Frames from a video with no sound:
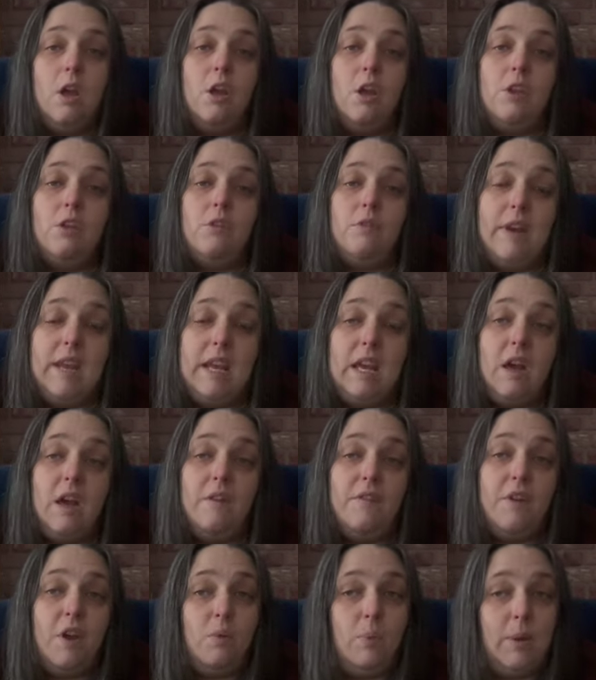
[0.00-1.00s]
3 of
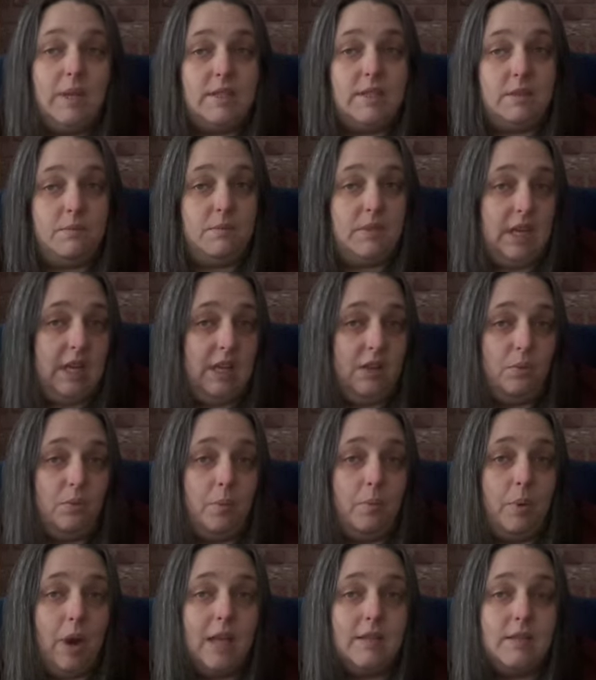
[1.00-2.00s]
her wisdom teeth were
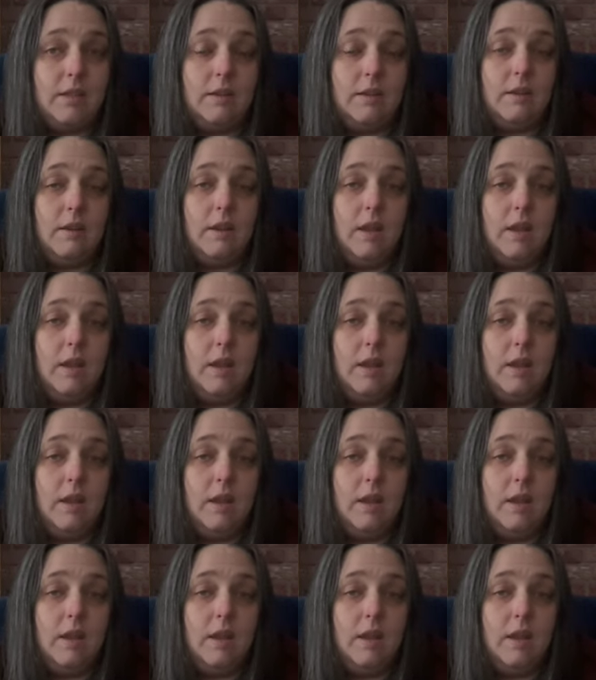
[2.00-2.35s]
present,